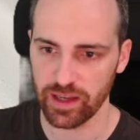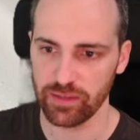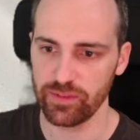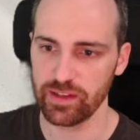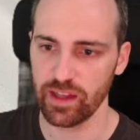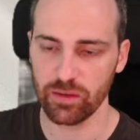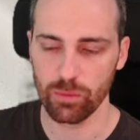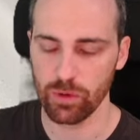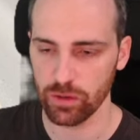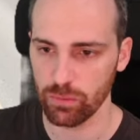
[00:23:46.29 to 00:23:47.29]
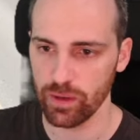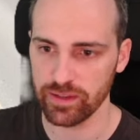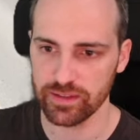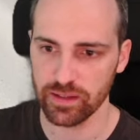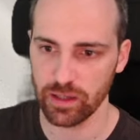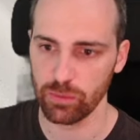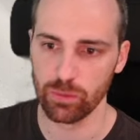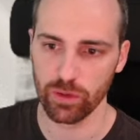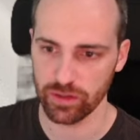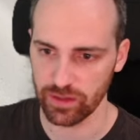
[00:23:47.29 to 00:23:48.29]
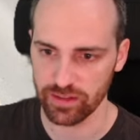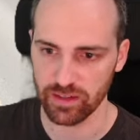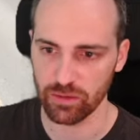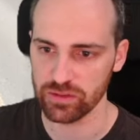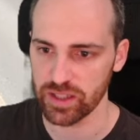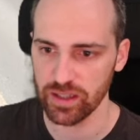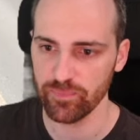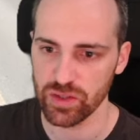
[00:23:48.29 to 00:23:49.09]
and if it doesn't work once, it will work in the second try.